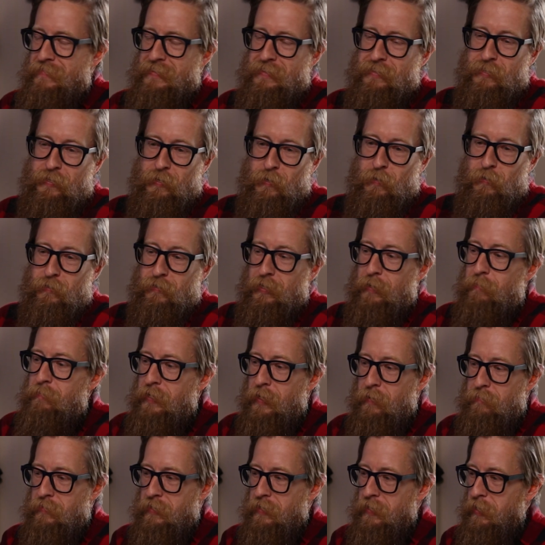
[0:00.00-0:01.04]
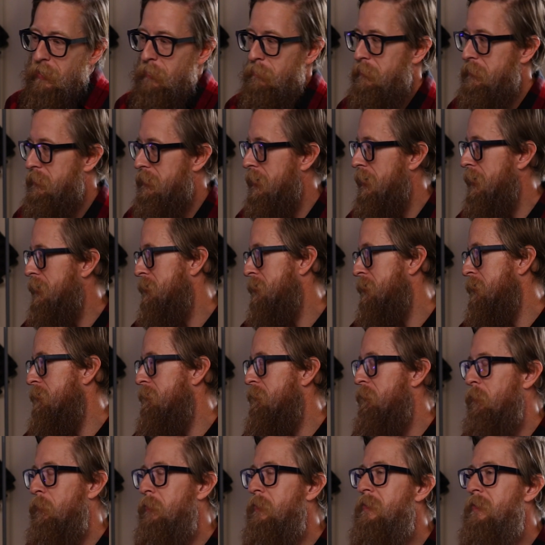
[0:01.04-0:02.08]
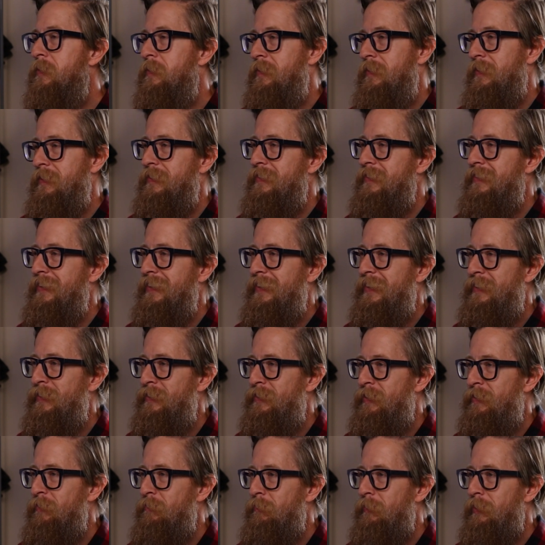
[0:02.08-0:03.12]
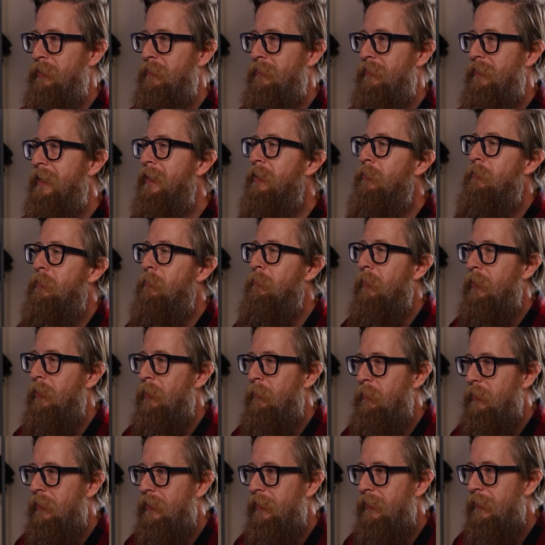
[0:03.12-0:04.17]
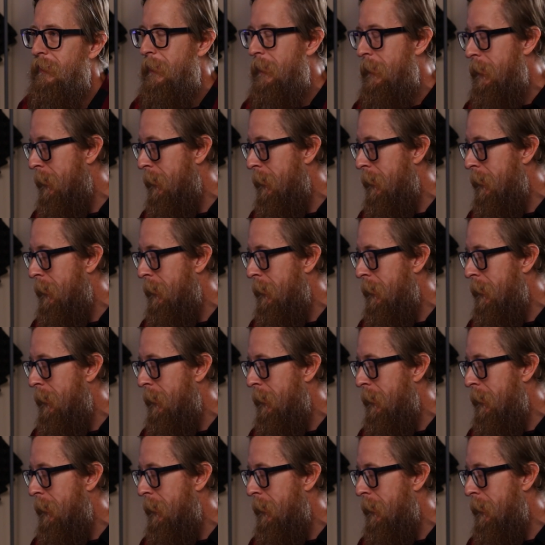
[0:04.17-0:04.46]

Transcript: So sometimes it helps to actually voice these things that we think we want to be.